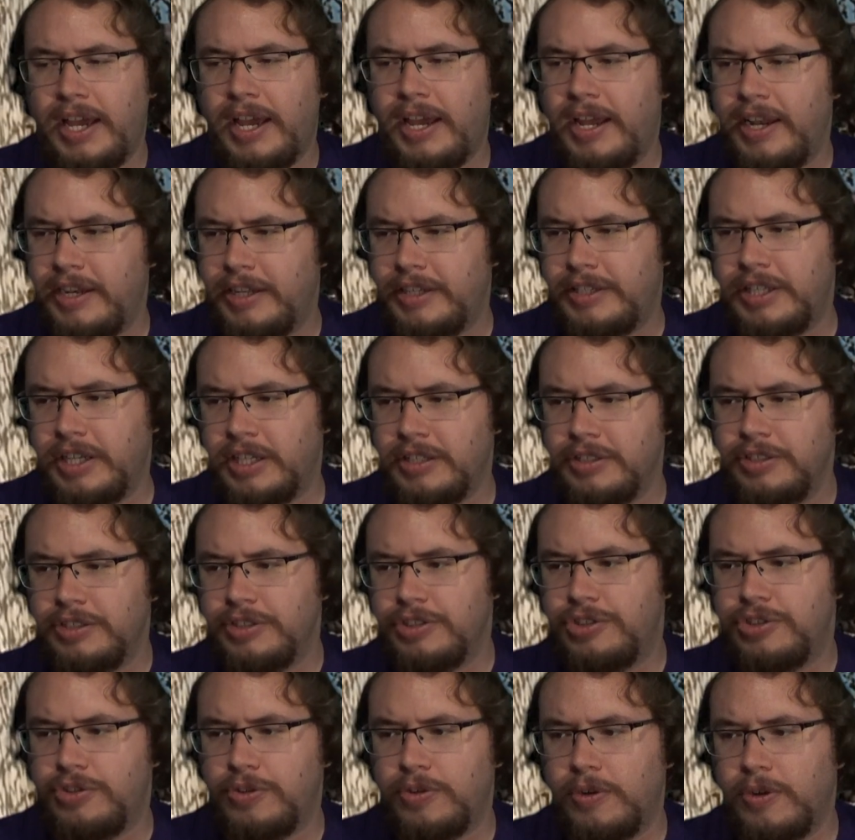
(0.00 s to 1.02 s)
And it tells the
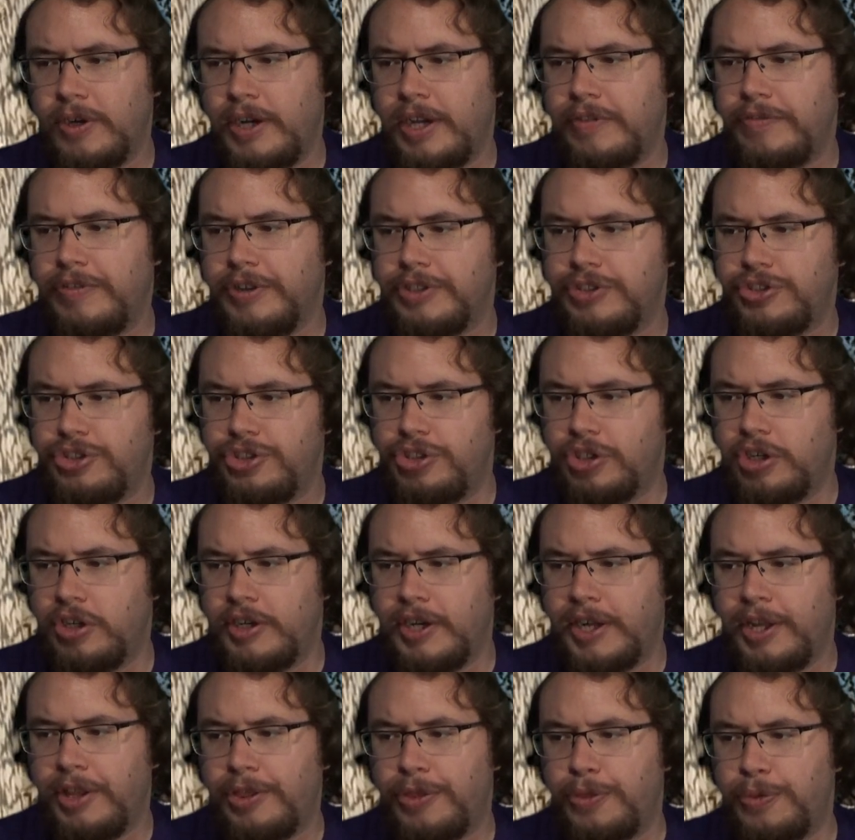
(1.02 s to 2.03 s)
story of his
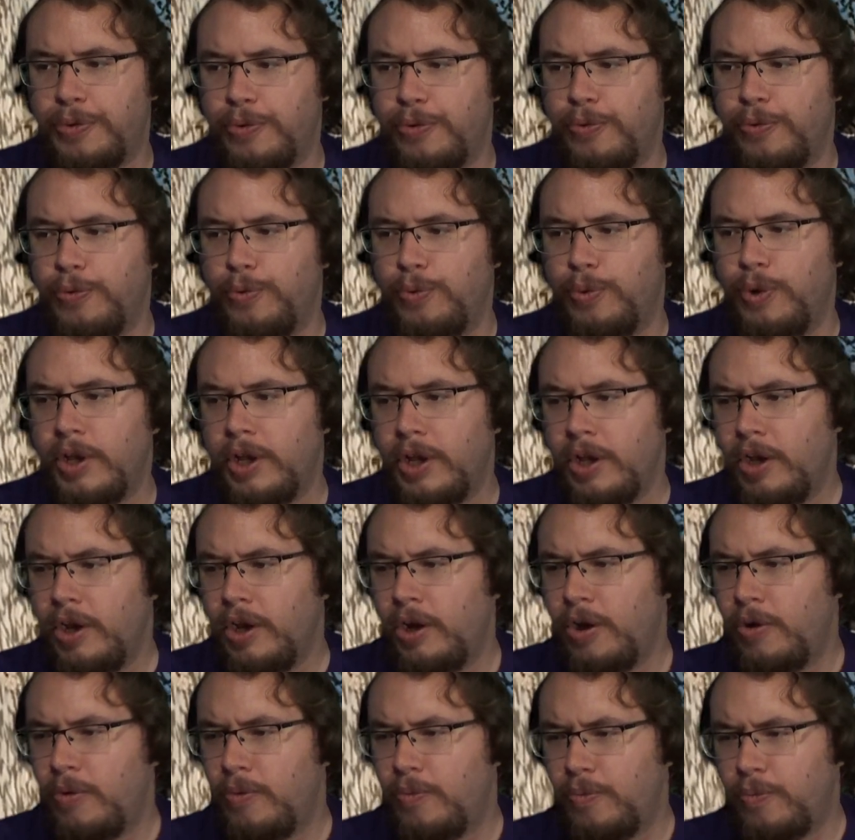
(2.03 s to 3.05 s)
journey through
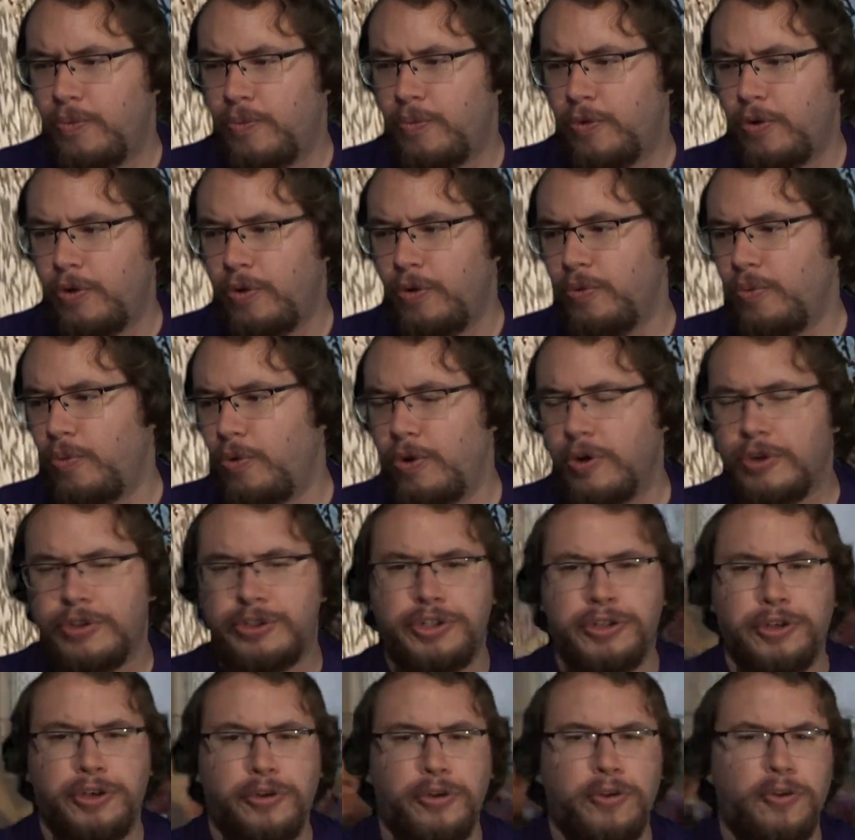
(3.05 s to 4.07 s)
World War
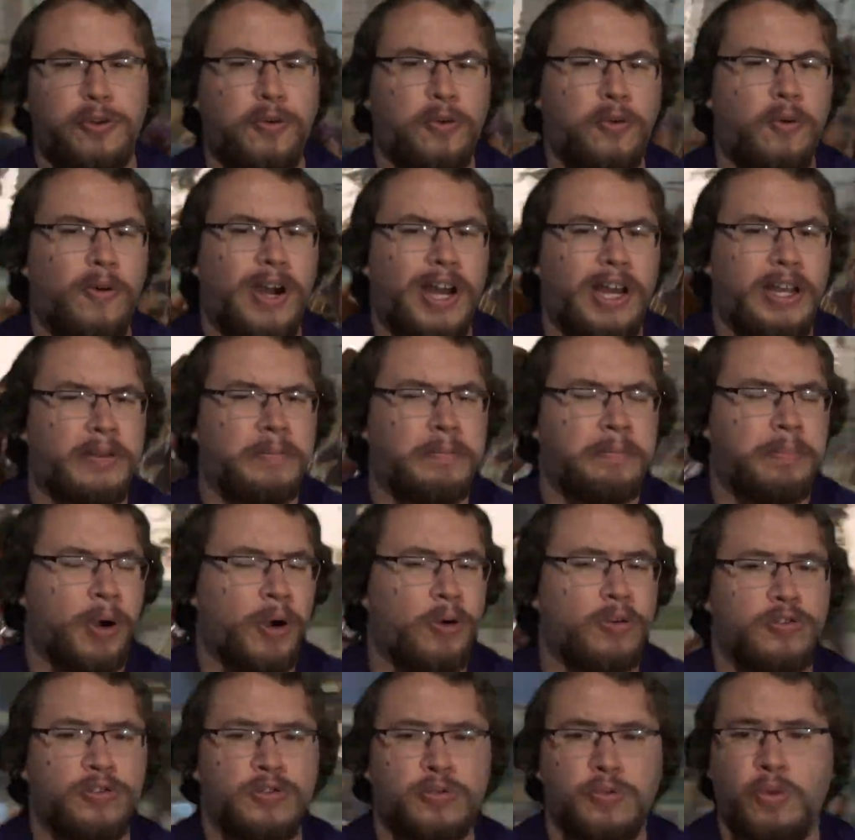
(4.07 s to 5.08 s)
II and
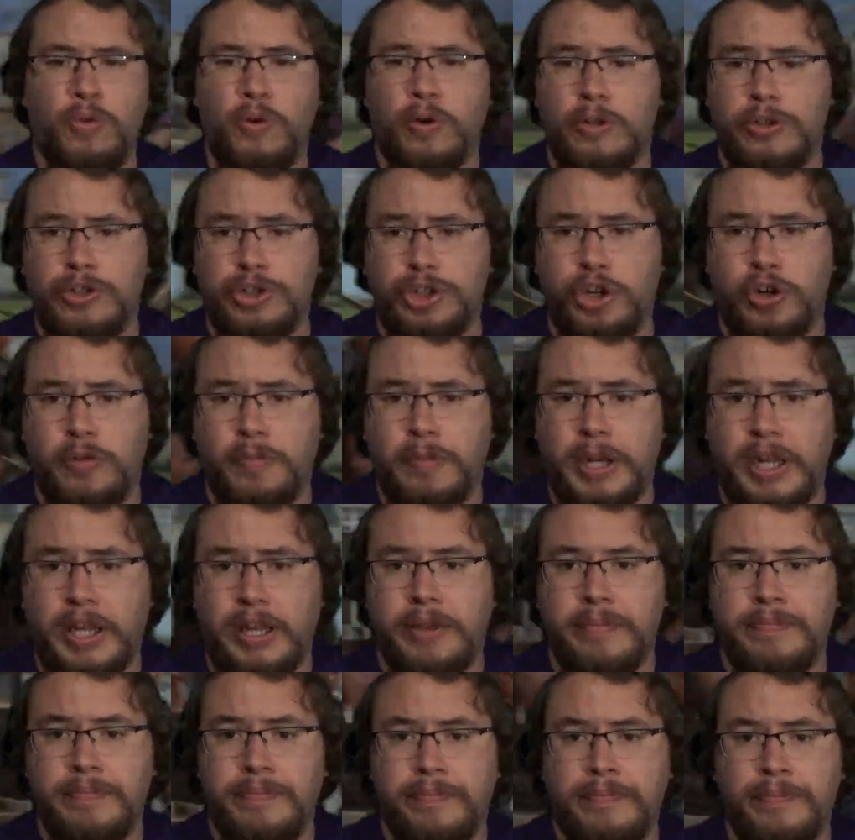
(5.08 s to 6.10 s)
post war
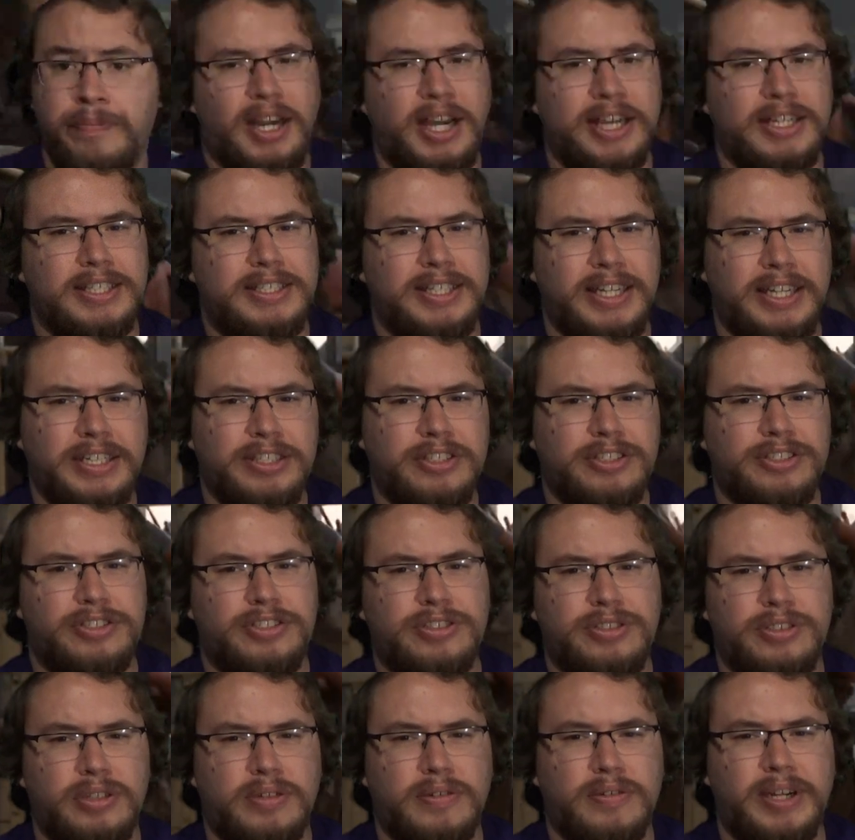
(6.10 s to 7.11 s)
Germany. I say it's
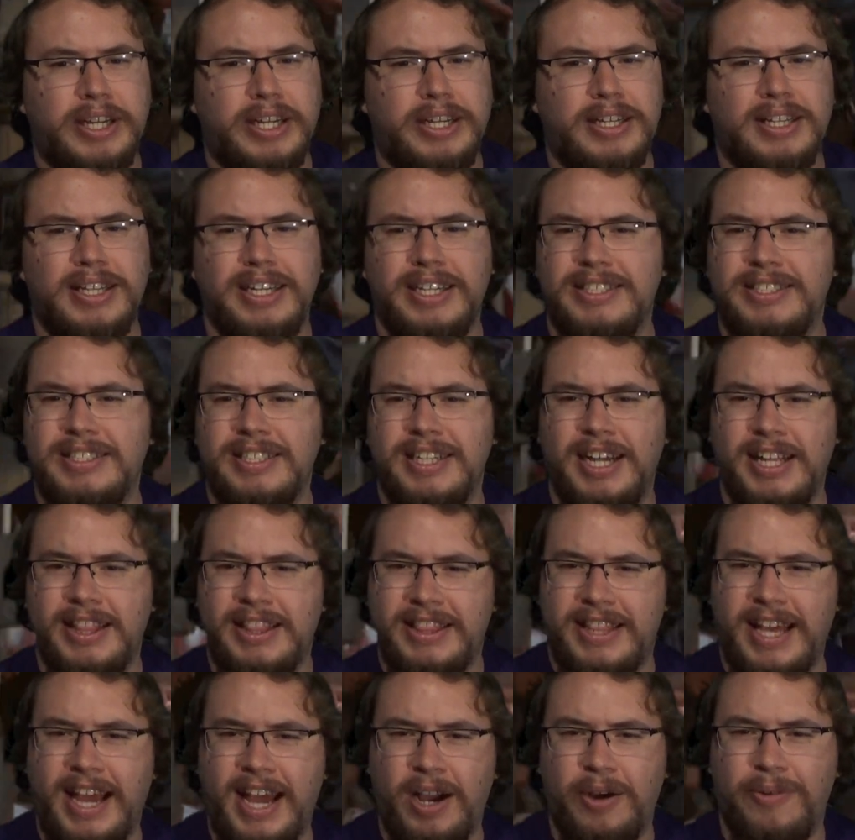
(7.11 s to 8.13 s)
surreal, it's
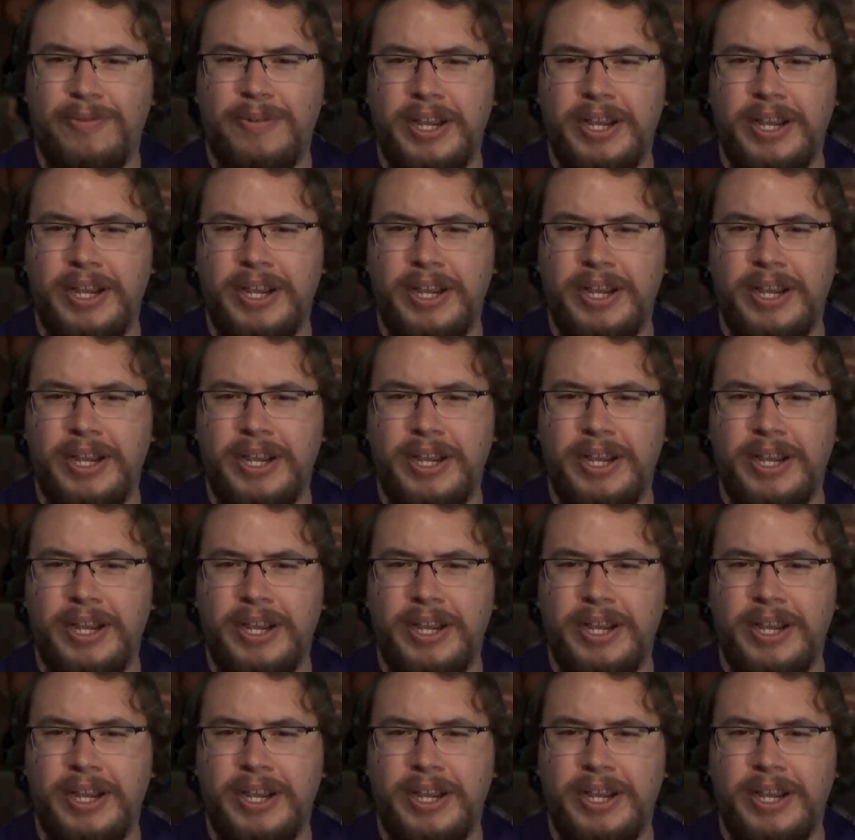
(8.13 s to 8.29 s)
not that